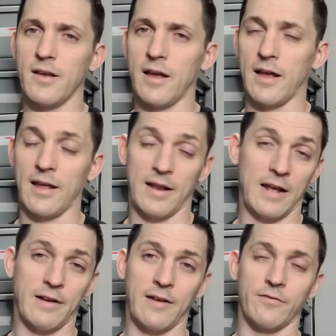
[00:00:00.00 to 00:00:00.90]

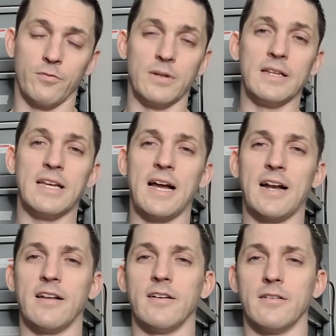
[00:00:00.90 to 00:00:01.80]
and I've really
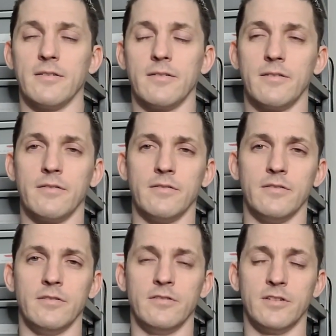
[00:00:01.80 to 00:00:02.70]
kind of
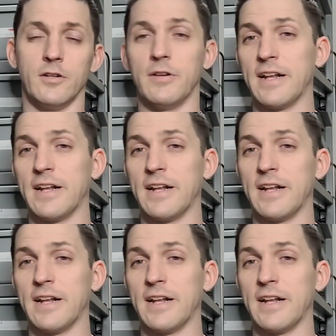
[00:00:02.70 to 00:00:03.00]
zeroed